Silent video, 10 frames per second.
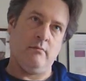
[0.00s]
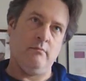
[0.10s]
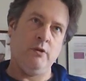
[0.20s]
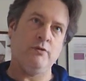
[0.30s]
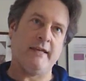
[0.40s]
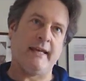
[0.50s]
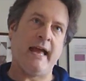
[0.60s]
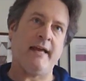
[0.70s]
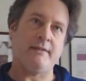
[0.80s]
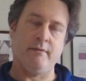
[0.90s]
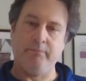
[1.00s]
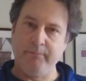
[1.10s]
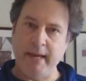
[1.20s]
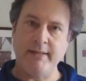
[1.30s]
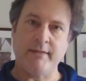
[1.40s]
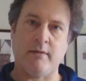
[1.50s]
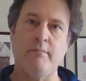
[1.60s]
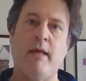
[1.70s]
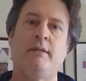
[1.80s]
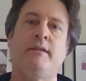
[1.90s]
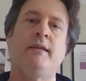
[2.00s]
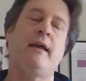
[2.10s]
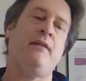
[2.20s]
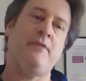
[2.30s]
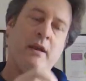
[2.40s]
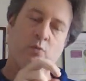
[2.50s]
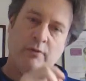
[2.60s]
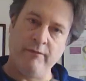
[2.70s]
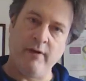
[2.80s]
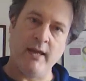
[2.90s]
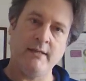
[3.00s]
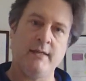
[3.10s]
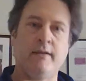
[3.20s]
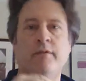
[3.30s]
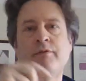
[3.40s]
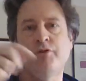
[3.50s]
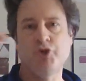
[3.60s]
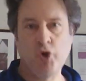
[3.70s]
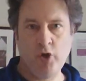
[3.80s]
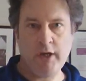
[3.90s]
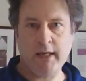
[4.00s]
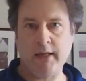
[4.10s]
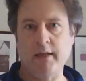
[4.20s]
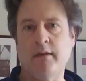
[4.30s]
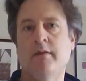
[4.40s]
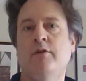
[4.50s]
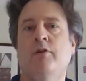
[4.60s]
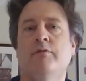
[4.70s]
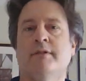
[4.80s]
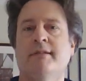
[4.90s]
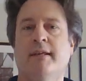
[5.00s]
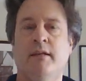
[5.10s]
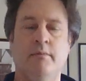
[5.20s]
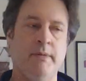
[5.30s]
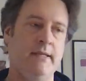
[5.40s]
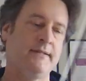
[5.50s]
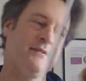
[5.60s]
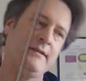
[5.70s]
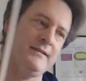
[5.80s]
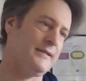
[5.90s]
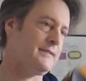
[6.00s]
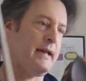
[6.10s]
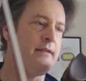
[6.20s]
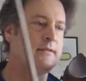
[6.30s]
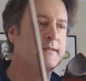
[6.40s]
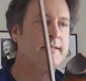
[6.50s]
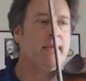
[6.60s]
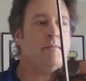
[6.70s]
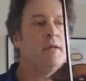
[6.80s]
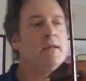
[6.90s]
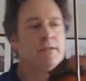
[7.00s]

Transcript: music has a basic melody and then we're finding the joining notes in a piece. This is exactly the same.